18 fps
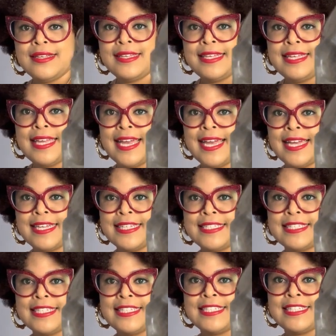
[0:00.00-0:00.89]

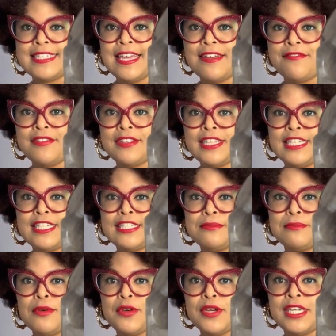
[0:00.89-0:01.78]
Yes, it's definitely
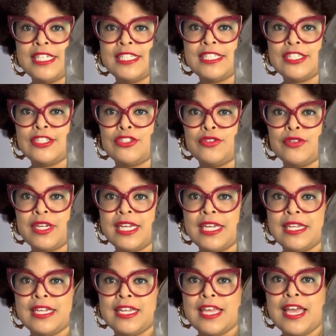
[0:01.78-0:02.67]
smoky
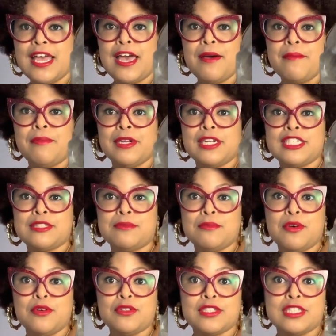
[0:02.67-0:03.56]
citrine, but it's
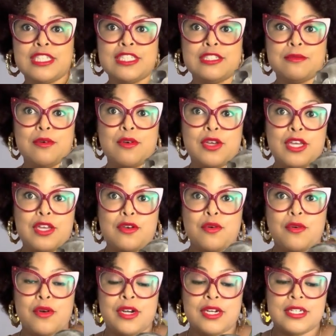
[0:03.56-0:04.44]
mostly smoky
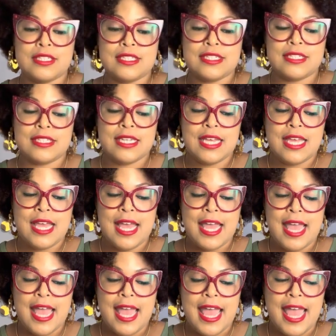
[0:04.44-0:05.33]
quartz.
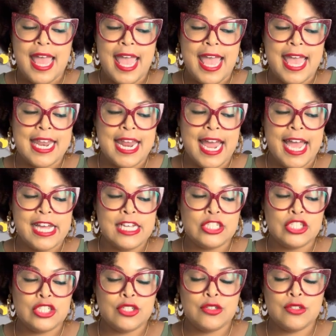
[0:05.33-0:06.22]
And I
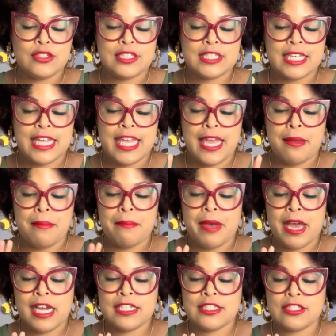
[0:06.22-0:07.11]
choose to get
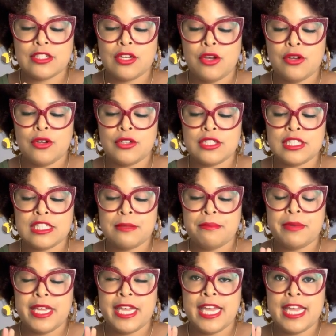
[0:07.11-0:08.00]
my skulls to
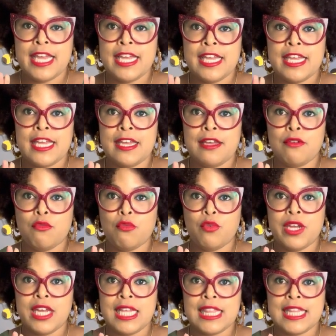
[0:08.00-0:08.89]
be
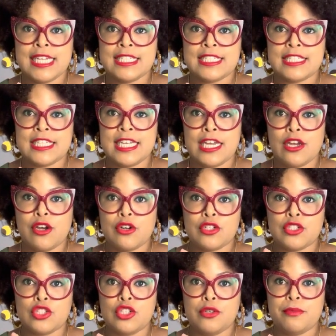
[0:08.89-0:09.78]
realistic
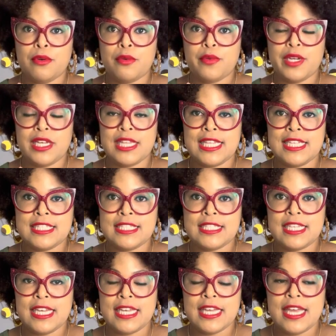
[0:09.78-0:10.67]
or super
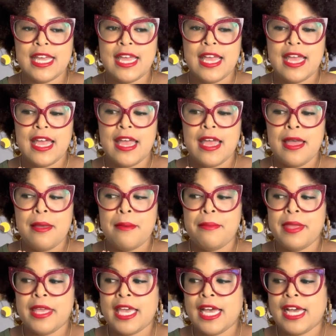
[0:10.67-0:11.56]
realistic,
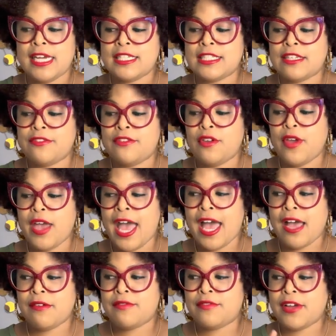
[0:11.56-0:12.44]
because if you
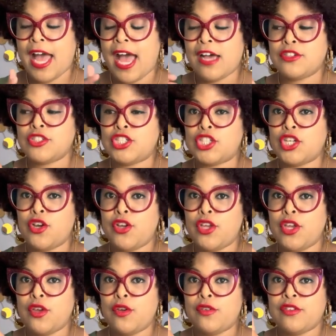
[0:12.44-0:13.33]
have, I'll show
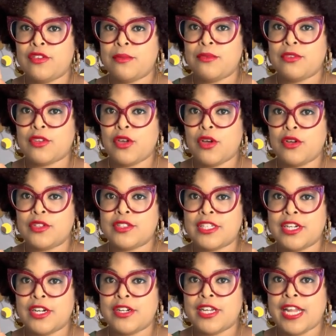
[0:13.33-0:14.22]
you some skulls
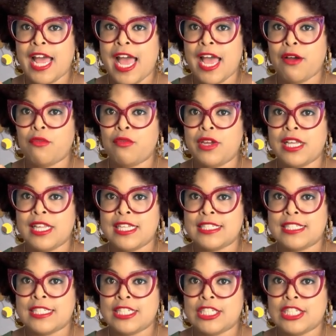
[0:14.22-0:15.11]
that are not
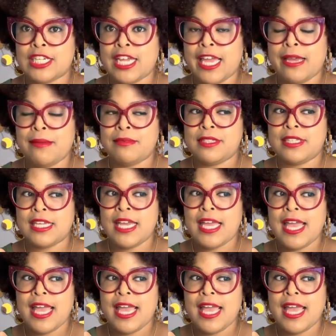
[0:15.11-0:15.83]
realistic shaped